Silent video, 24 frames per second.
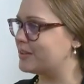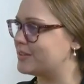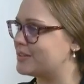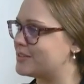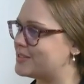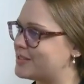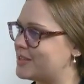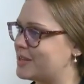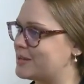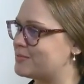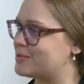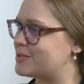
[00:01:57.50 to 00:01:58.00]
in the
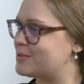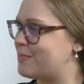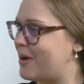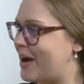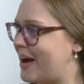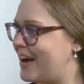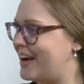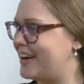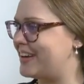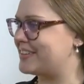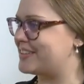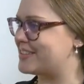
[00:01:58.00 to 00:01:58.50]
same
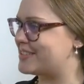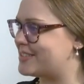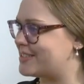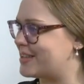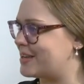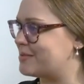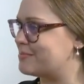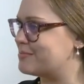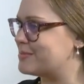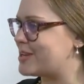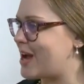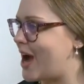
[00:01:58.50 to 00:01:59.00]
spot at the
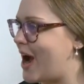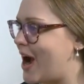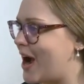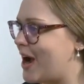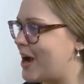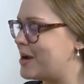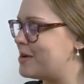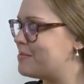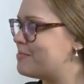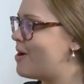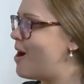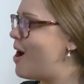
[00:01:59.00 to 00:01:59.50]
same
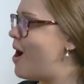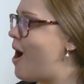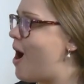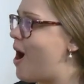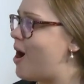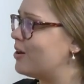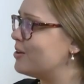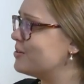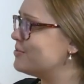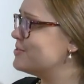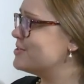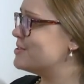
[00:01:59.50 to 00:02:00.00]
time,
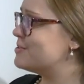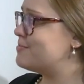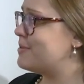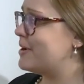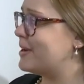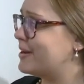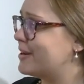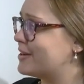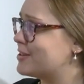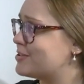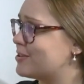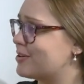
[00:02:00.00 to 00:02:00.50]
all of these
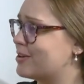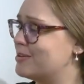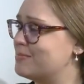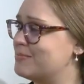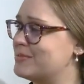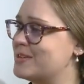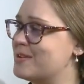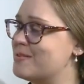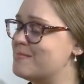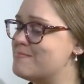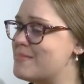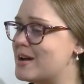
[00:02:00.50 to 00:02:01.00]
paintings are going to
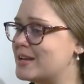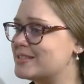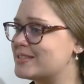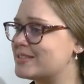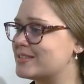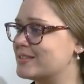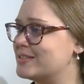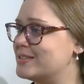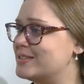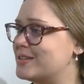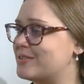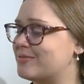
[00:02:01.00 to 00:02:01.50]
be
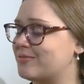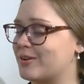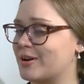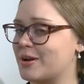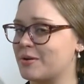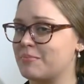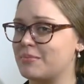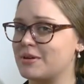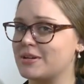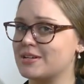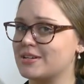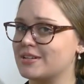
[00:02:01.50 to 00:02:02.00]
immensely
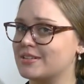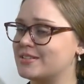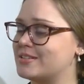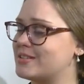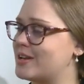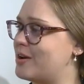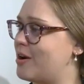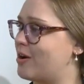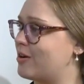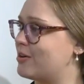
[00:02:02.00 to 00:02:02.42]
different because an